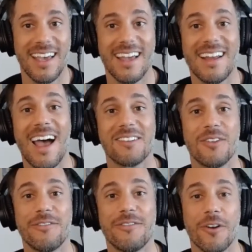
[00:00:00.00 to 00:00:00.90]
and has
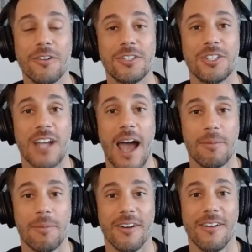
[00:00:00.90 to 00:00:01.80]
the first
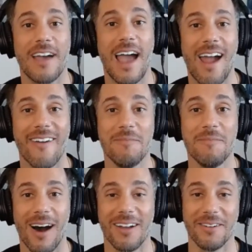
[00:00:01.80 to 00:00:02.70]
chapter of Harry
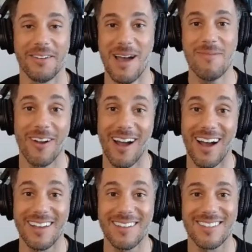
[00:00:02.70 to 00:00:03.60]
Potter
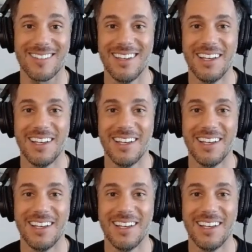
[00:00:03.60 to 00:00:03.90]
memorized.